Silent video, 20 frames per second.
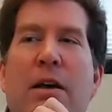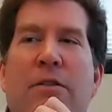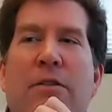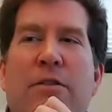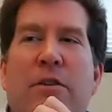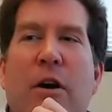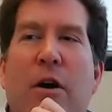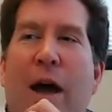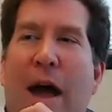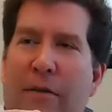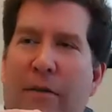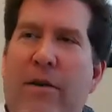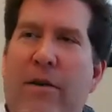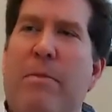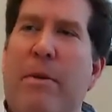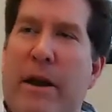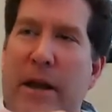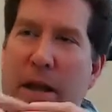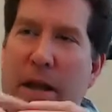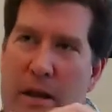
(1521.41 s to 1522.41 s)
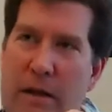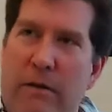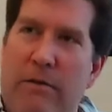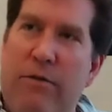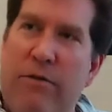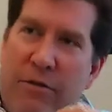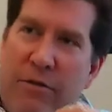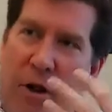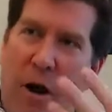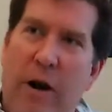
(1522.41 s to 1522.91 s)
So everybody
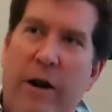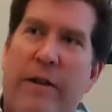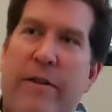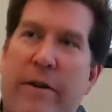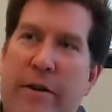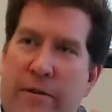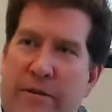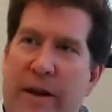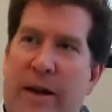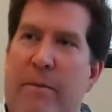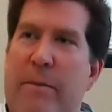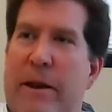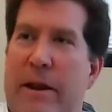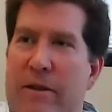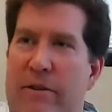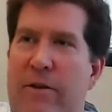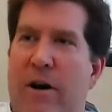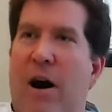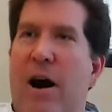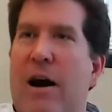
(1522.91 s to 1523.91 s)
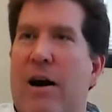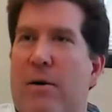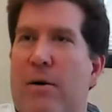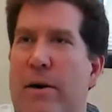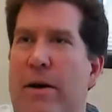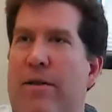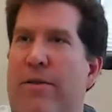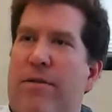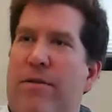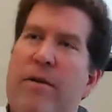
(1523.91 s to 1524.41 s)
started their 10-minute talk
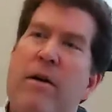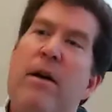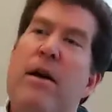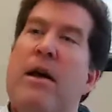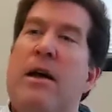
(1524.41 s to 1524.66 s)
with,